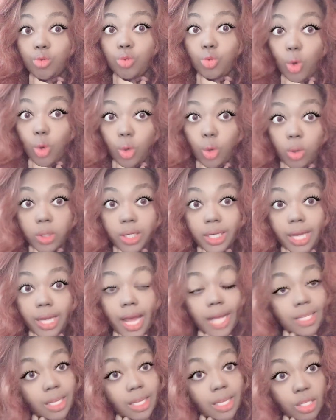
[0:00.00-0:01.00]
touring
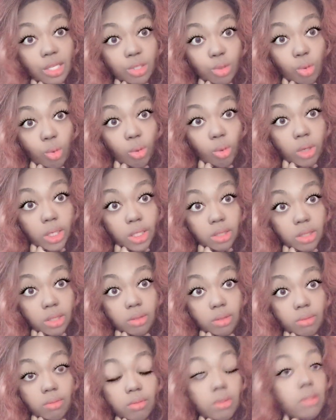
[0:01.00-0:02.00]
as an escort
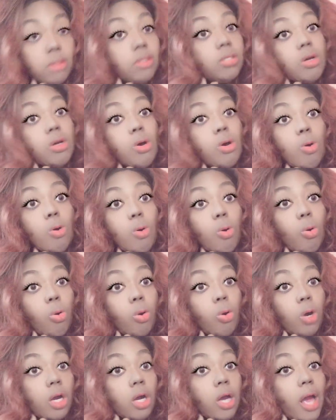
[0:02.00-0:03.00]

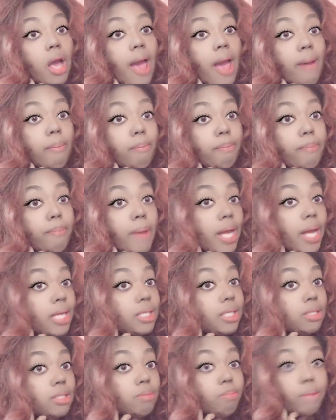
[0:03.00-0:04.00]
or at
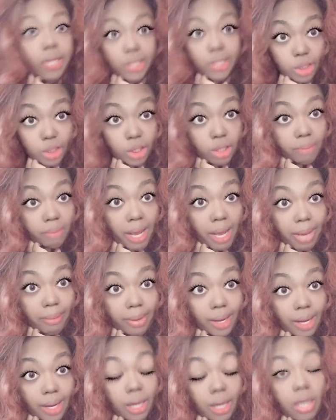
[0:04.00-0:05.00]
best be a sugar
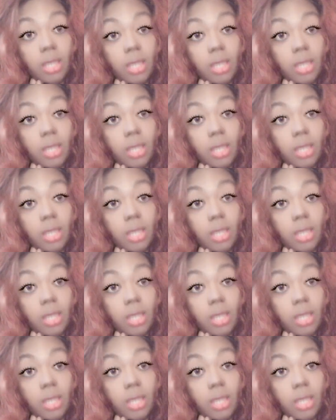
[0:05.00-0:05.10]
baby.